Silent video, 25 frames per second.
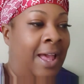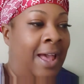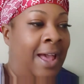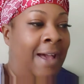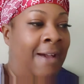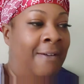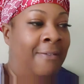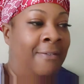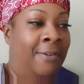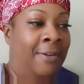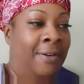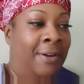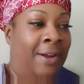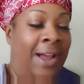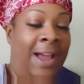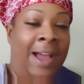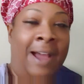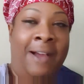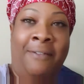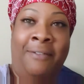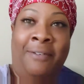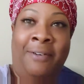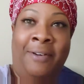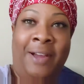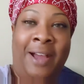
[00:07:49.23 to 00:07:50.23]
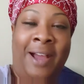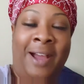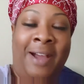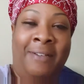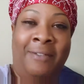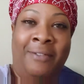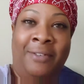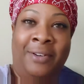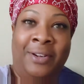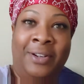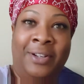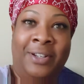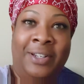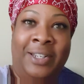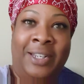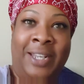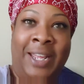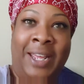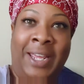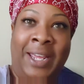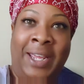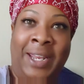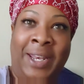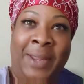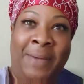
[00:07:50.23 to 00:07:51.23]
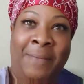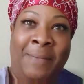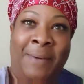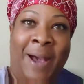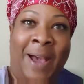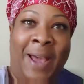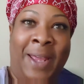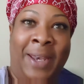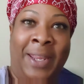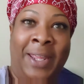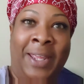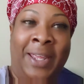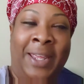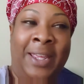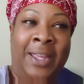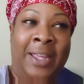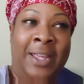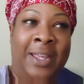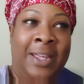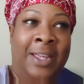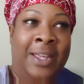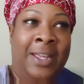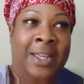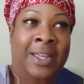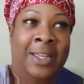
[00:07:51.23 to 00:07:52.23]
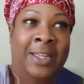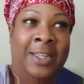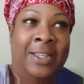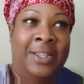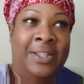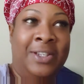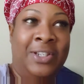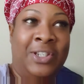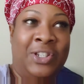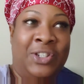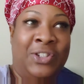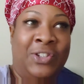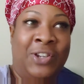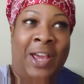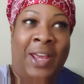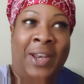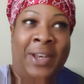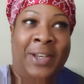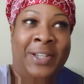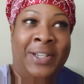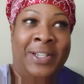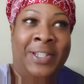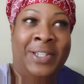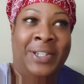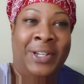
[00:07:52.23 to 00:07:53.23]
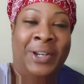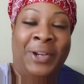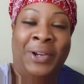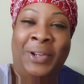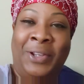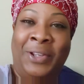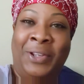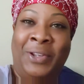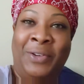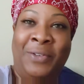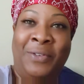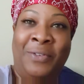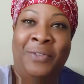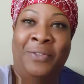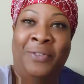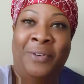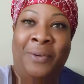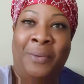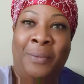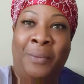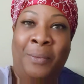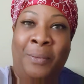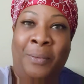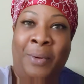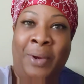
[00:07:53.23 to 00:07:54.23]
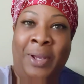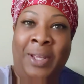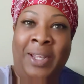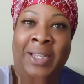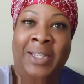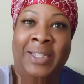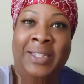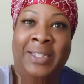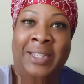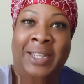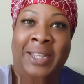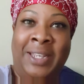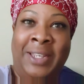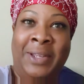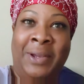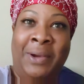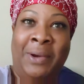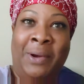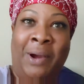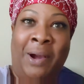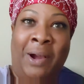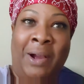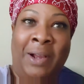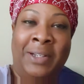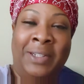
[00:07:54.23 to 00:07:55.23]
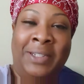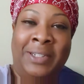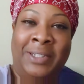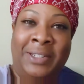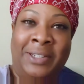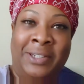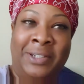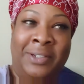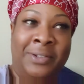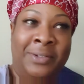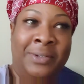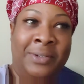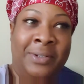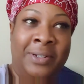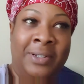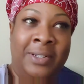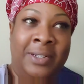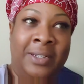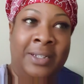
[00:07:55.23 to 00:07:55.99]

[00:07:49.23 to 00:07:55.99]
ever, ever, ever let anybody try to deter you from what is in your heart to do.